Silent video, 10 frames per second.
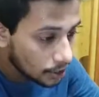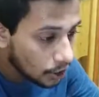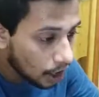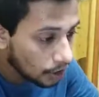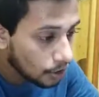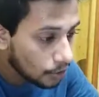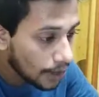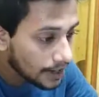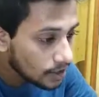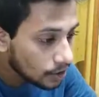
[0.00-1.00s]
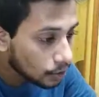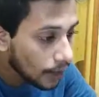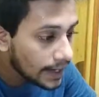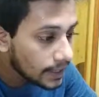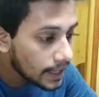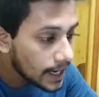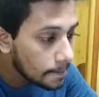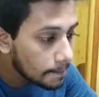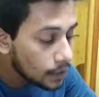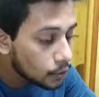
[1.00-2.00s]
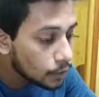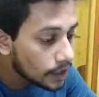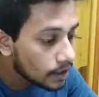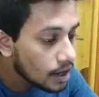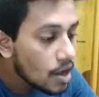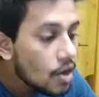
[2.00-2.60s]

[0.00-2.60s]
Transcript: dot right here, right in between.